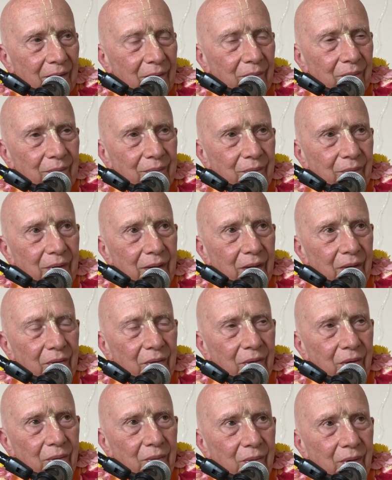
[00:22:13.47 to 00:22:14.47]
We
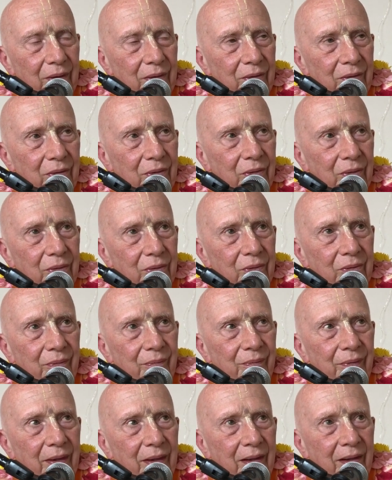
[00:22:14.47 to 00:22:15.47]
don't know what to do.
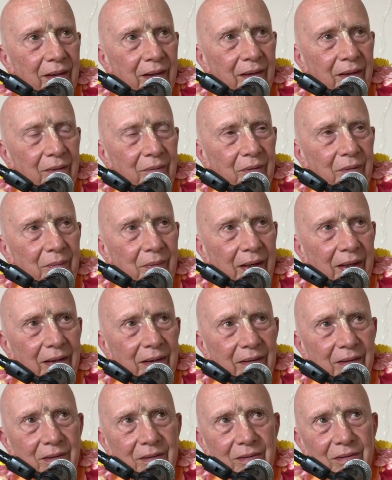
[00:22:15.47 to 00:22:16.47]
We make
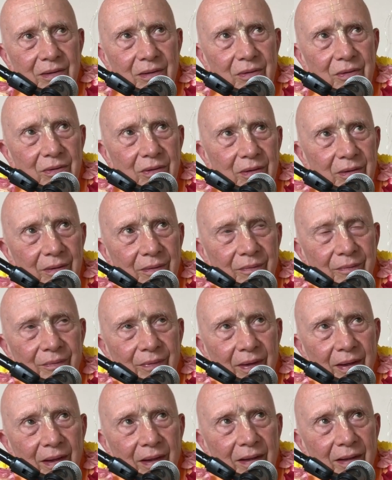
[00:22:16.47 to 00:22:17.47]
a decision.
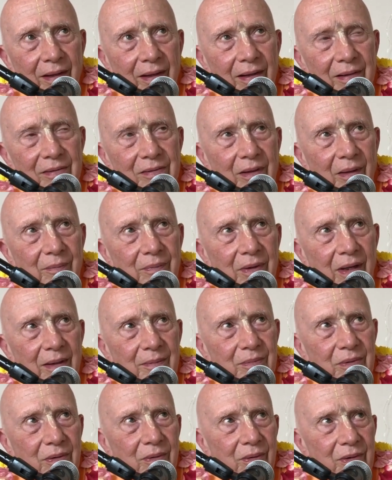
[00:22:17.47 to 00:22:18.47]
And
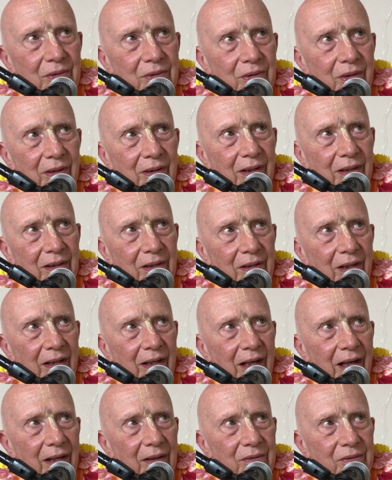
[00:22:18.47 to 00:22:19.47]
sometimes Krishna
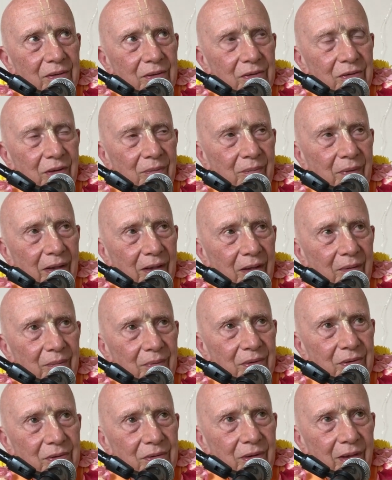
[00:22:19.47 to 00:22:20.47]
allows us to make a
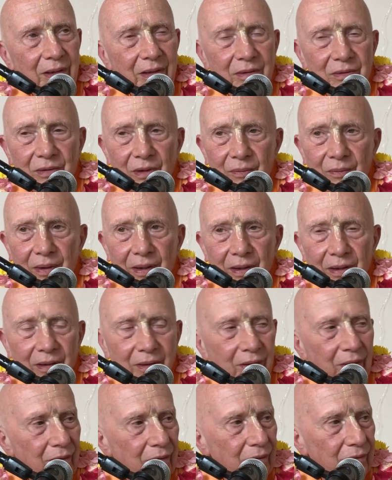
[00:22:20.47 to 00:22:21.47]
mistake so we can
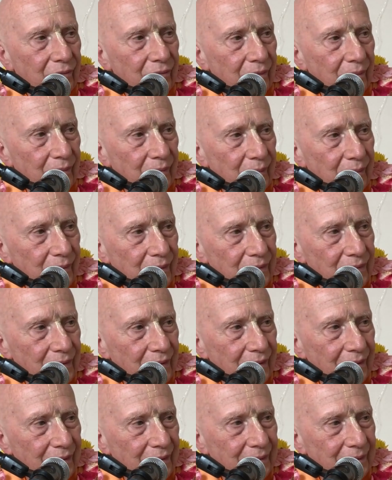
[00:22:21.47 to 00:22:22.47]
learn from the
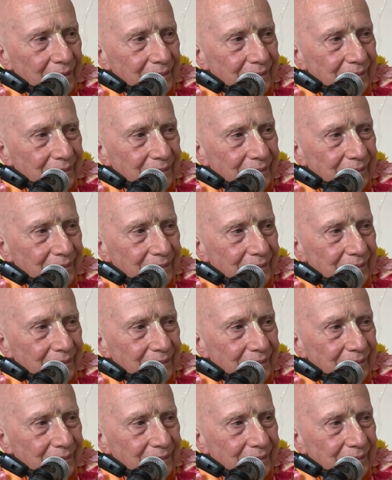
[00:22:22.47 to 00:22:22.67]
mistake.